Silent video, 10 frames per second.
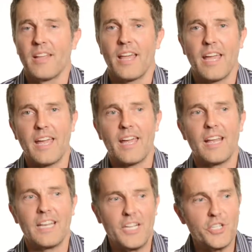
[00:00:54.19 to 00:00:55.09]

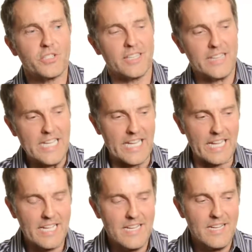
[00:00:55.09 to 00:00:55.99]
And here's the
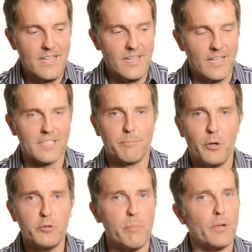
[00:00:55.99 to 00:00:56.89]
thing, is
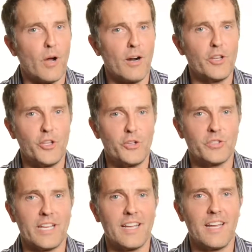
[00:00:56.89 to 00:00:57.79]
most people aren't
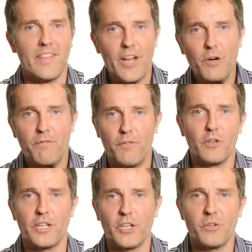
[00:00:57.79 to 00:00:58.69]
using, and they don't
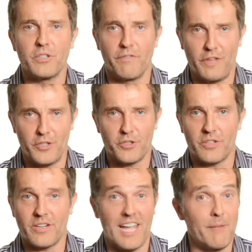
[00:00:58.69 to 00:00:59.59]
fully use the features
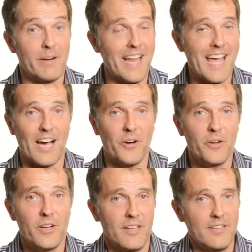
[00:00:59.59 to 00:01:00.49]
of their camera now.
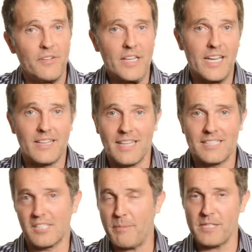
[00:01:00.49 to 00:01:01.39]
Even like
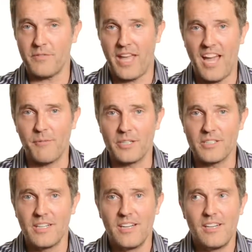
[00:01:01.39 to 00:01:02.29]
less expensive
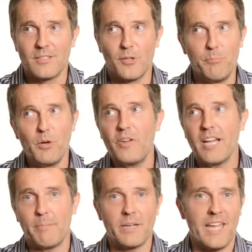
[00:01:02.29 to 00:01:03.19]
cameras. So moving
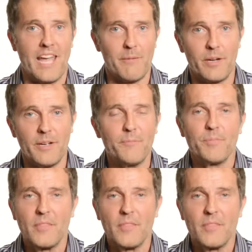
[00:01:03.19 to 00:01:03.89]
up in camera